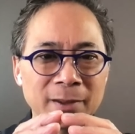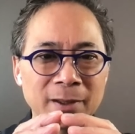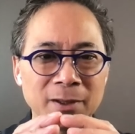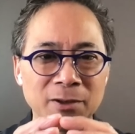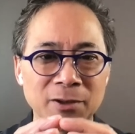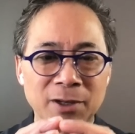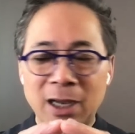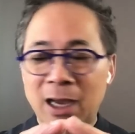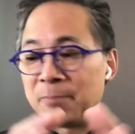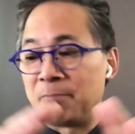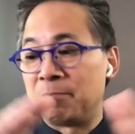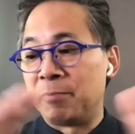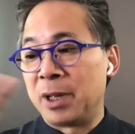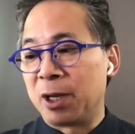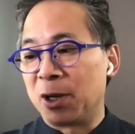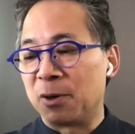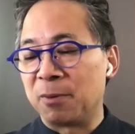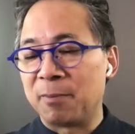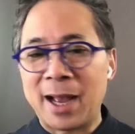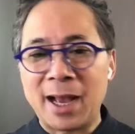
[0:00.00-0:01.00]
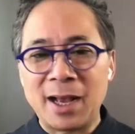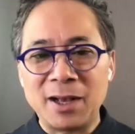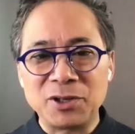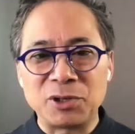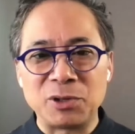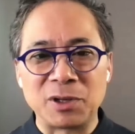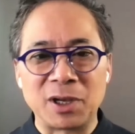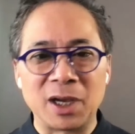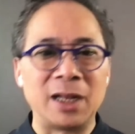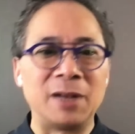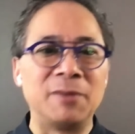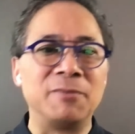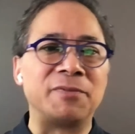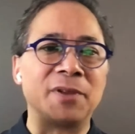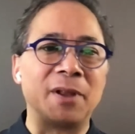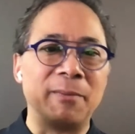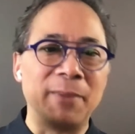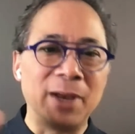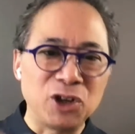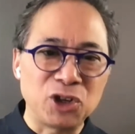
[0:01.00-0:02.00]
you got bigger mass, you got
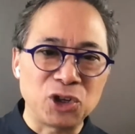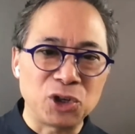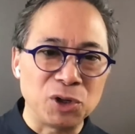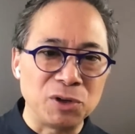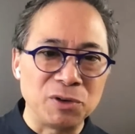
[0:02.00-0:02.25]
inflammation,